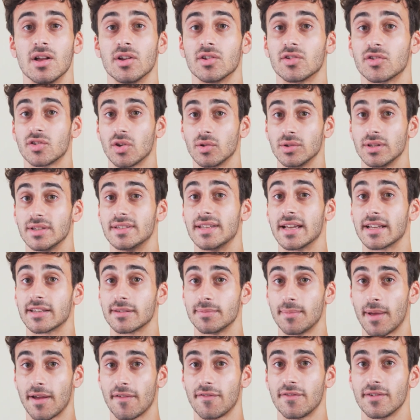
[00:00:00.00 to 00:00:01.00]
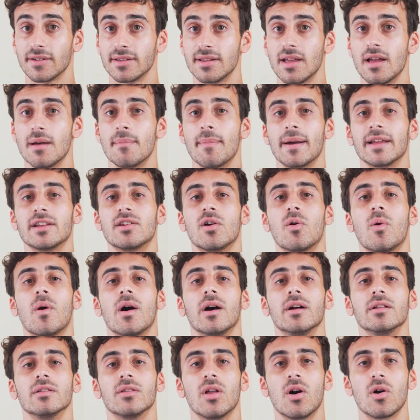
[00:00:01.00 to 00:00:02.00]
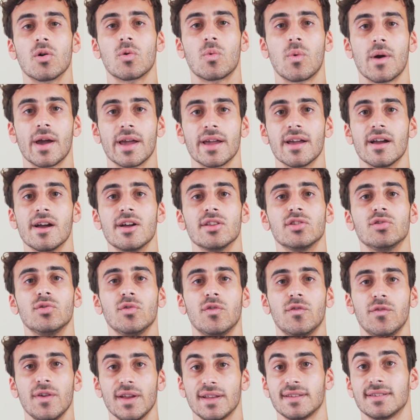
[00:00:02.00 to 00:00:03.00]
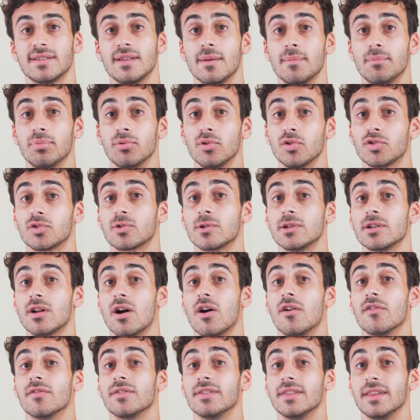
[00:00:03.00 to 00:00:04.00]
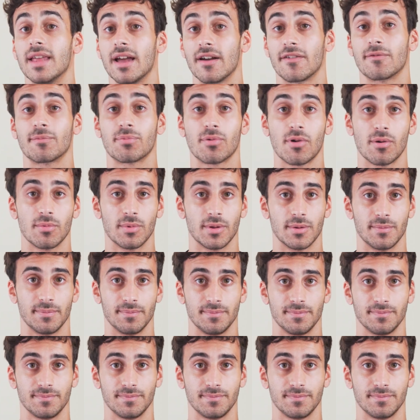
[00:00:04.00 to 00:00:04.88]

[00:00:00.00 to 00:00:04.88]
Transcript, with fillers: So this next method might go a long way to fix the blue screen of death problem.